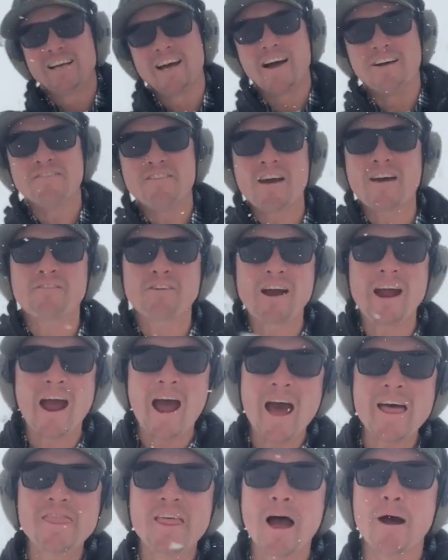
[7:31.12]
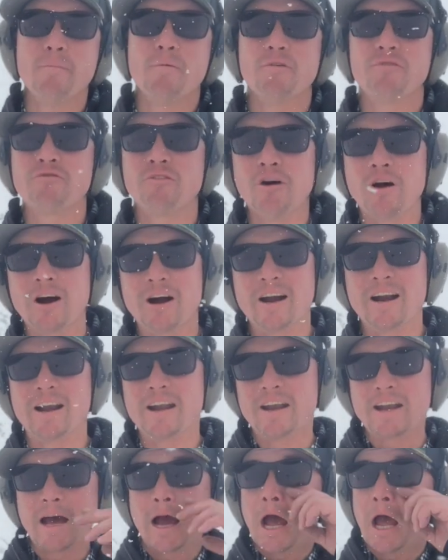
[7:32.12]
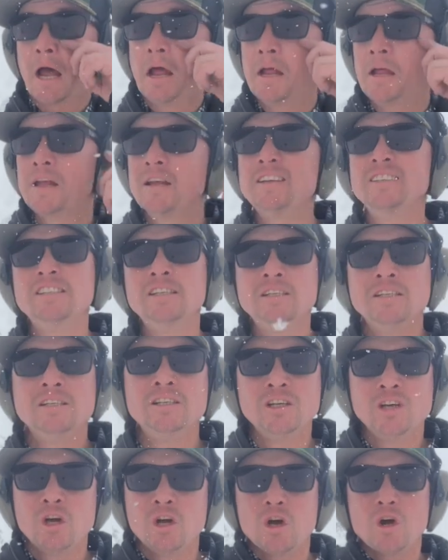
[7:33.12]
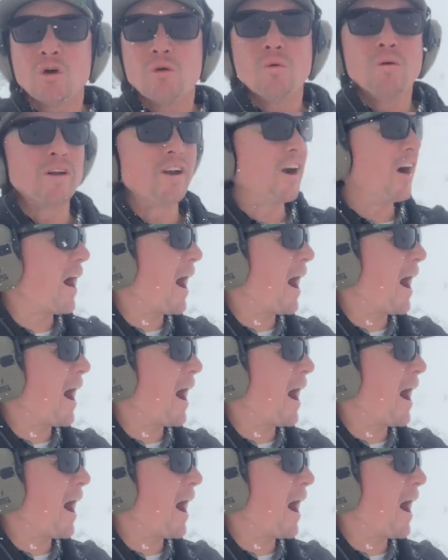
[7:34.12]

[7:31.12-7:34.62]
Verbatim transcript: I've never had that before, and uh, when you're